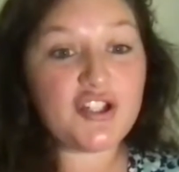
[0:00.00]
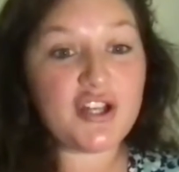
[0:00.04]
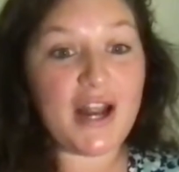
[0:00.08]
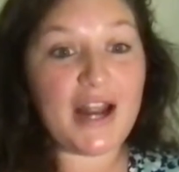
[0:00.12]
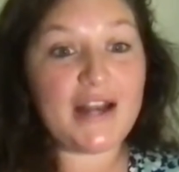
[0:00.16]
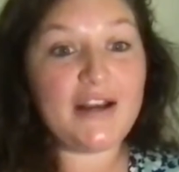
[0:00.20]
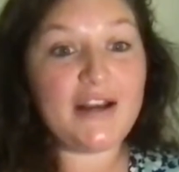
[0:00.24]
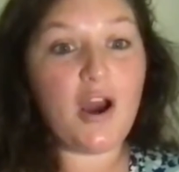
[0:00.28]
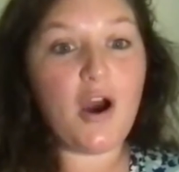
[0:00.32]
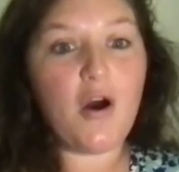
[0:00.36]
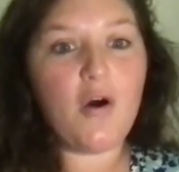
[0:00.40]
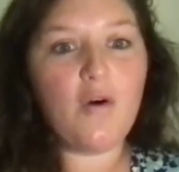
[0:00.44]
And I
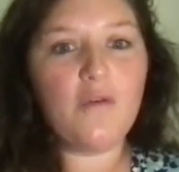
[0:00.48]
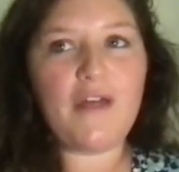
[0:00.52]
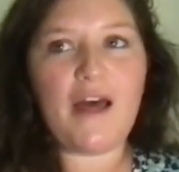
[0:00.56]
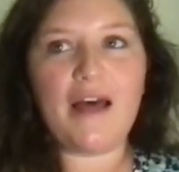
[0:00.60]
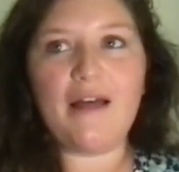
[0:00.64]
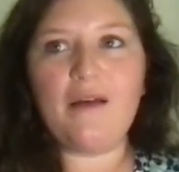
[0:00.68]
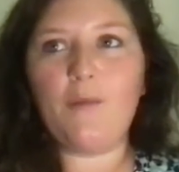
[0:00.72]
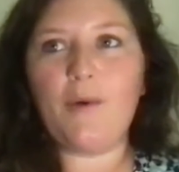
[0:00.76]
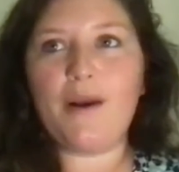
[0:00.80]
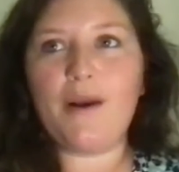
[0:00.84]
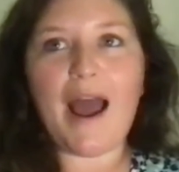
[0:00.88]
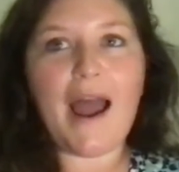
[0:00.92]
know
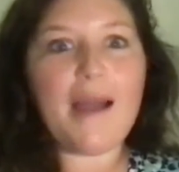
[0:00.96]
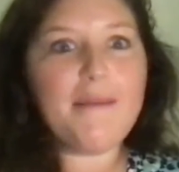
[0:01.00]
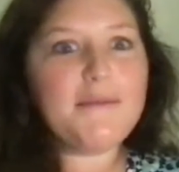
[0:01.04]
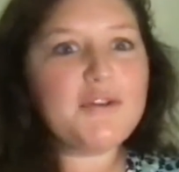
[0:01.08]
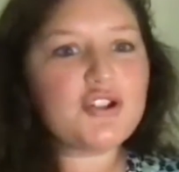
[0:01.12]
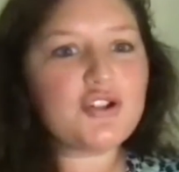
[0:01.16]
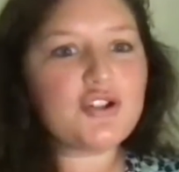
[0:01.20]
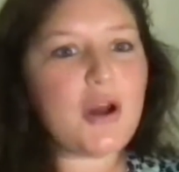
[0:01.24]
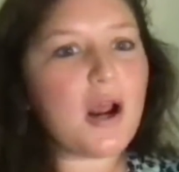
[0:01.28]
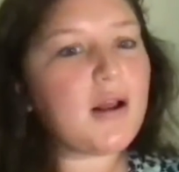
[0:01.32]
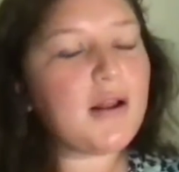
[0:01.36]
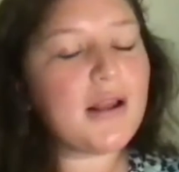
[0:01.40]
that when I'm
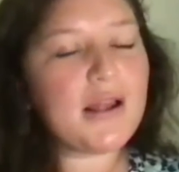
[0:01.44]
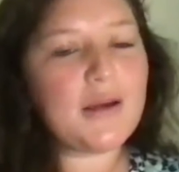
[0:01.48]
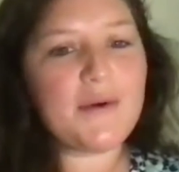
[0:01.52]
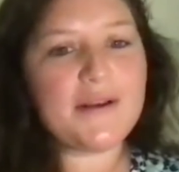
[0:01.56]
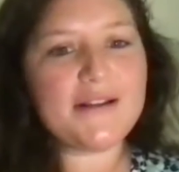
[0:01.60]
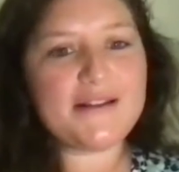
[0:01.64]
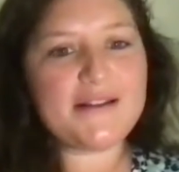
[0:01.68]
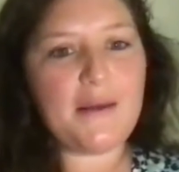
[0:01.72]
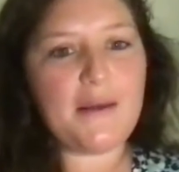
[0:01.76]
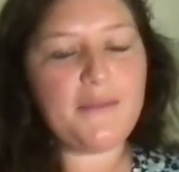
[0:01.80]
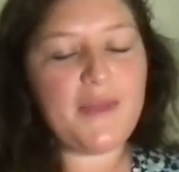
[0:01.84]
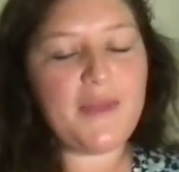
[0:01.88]
struggling
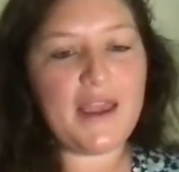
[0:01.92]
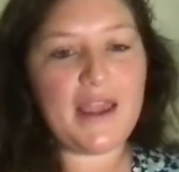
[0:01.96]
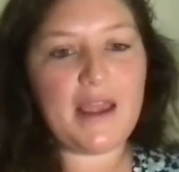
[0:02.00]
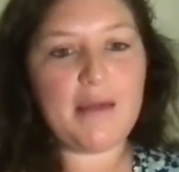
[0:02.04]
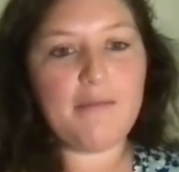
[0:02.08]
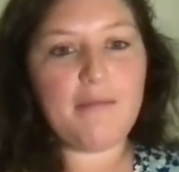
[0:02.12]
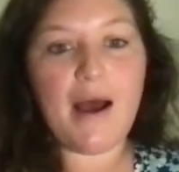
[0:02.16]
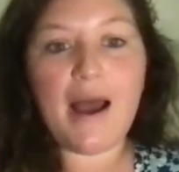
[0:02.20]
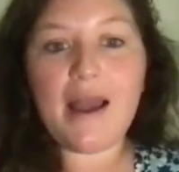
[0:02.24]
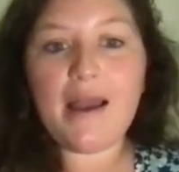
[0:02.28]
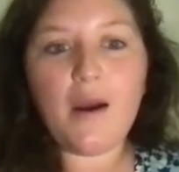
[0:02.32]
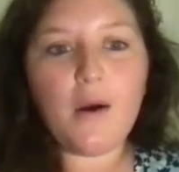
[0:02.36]
with something
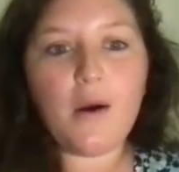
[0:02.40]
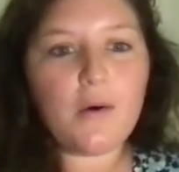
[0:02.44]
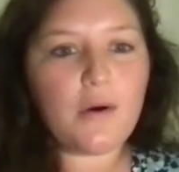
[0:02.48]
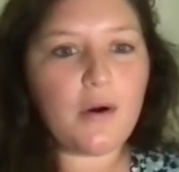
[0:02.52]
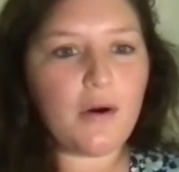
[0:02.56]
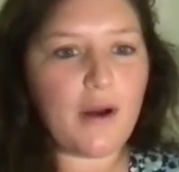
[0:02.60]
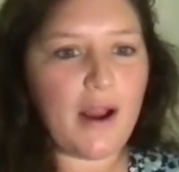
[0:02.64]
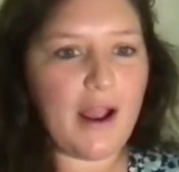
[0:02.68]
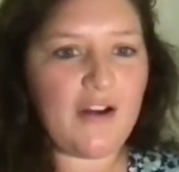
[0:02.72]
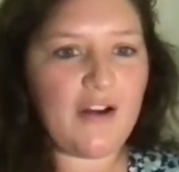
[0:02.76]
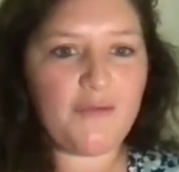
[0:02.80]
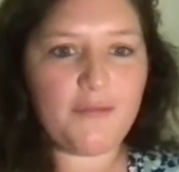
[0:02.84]
in my own
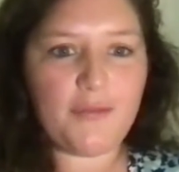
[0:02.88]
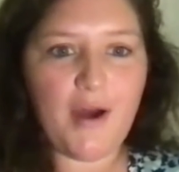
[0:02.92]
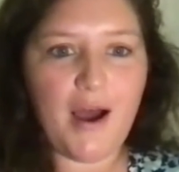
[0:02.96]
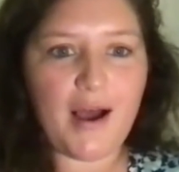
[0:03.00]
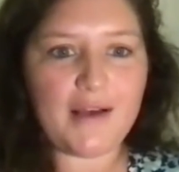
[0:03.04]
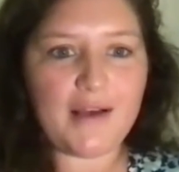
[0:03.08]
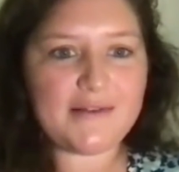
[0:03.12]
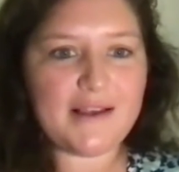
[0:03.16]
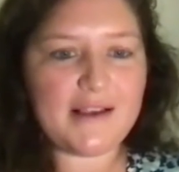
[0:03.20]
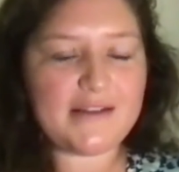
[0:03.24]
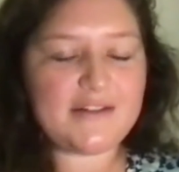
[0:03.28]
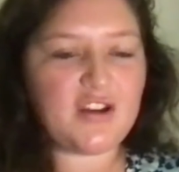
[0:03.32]
creative
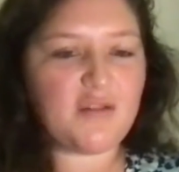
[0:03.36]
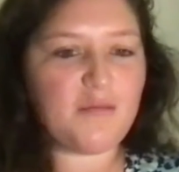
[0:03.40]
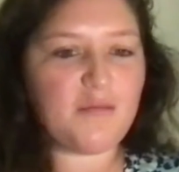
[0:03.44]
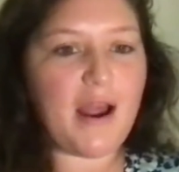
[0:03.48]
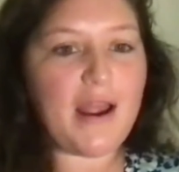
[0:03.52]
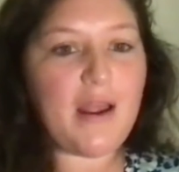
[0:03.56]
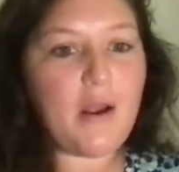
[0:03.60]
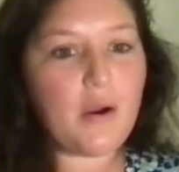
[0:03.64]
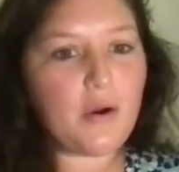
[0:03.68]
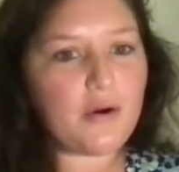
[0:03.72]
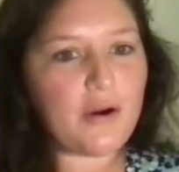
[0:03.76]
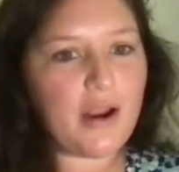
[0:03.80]
process or
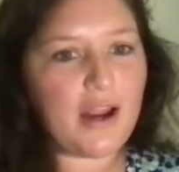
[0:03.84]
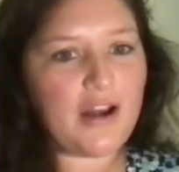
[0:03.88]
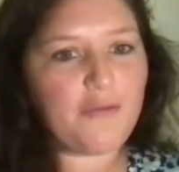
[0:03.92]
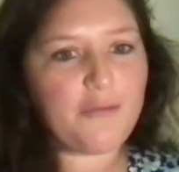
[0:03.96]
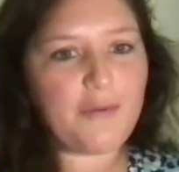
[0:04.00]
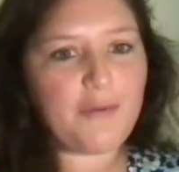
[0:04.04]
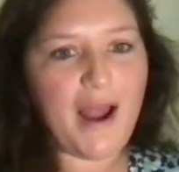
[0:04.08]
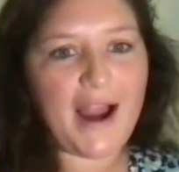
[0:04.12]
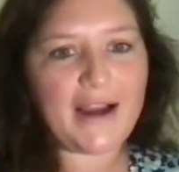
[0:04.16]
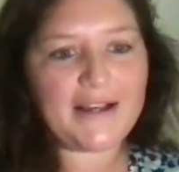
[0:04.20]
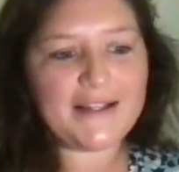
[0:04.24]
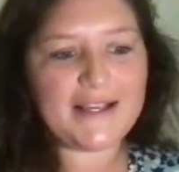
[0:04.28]
my own creative
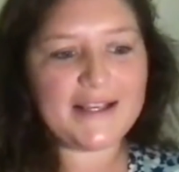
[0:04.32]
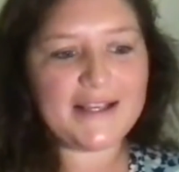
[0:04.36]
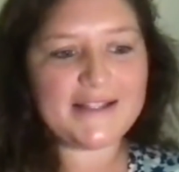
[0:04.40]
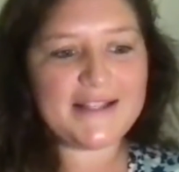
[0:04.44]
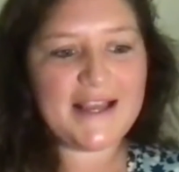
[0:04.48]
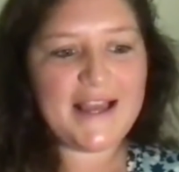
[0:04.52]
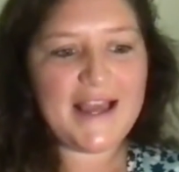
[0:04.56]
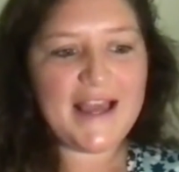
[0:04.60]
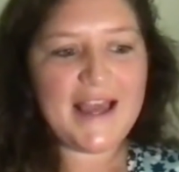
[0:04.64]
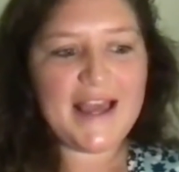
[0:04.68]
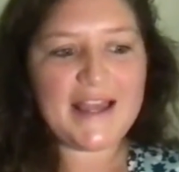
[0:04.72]
practice,